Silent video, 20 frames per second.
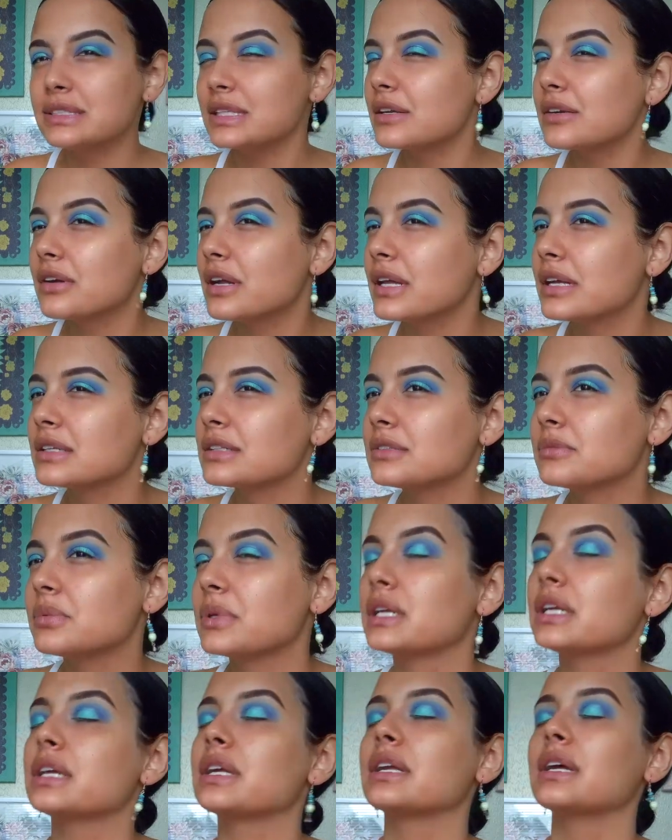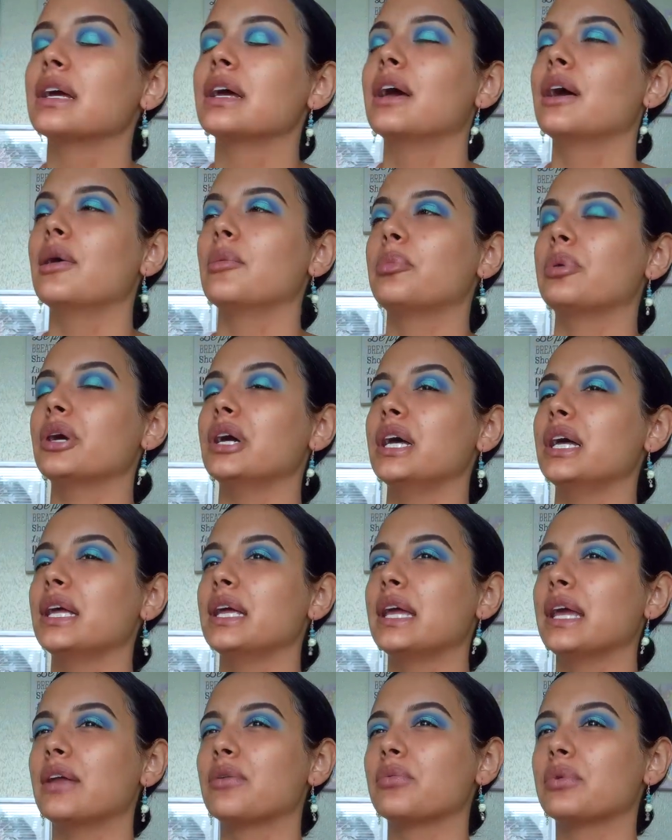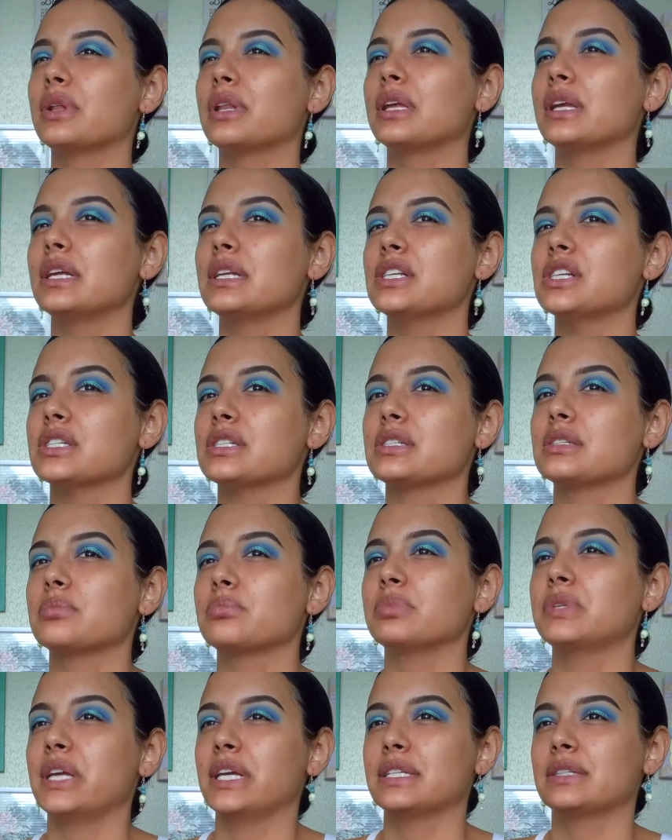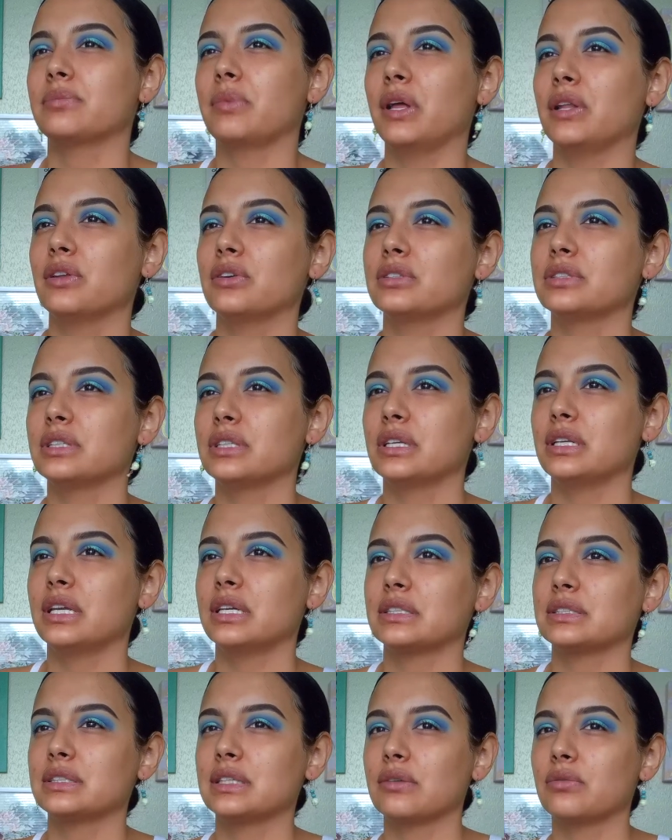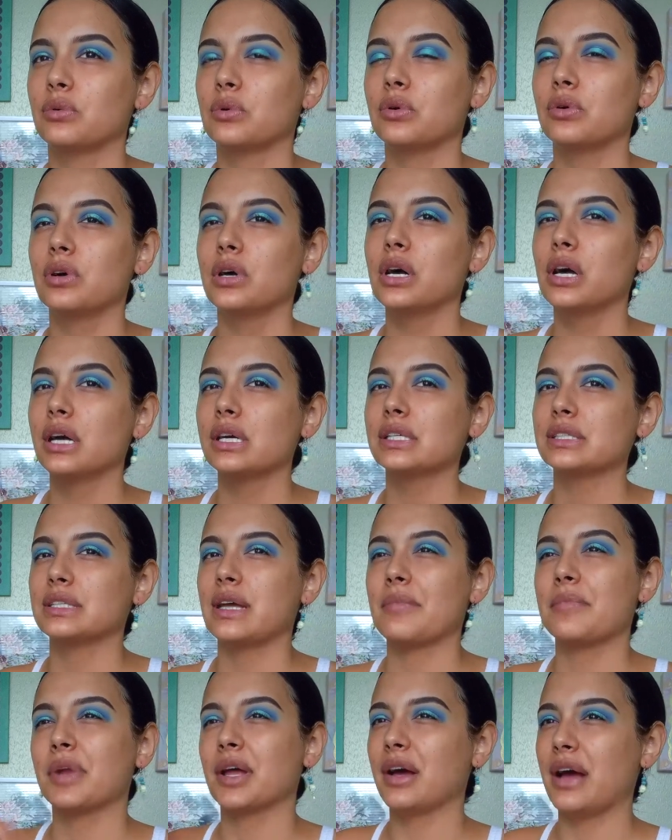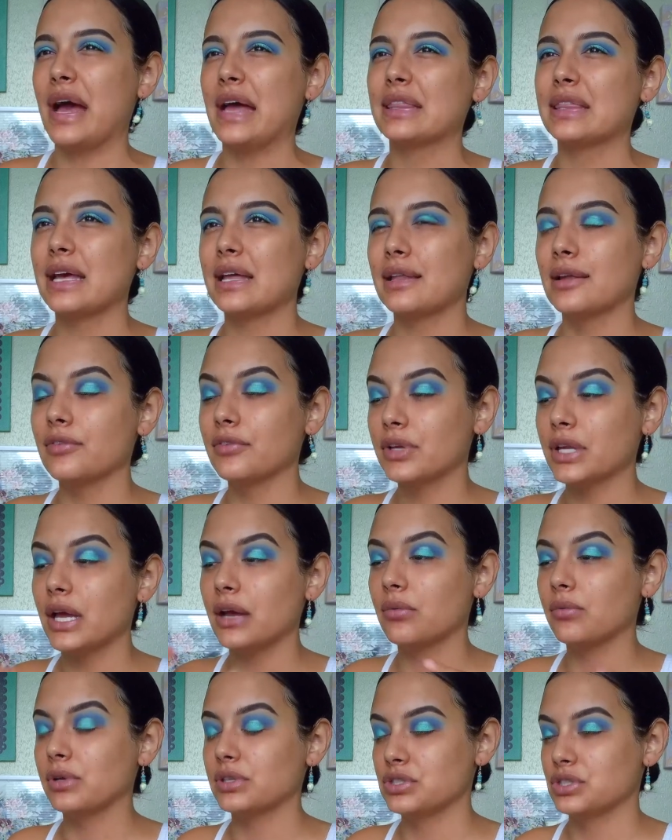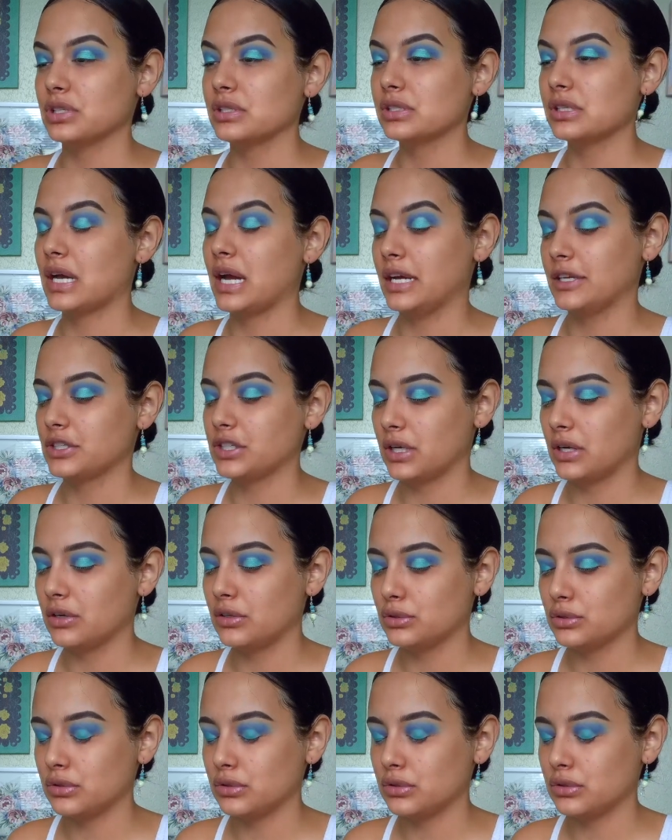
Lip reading: I don't know how to explain it, but it really just takes my look to the next level, because I'm not at that level yet with just eyeshadow.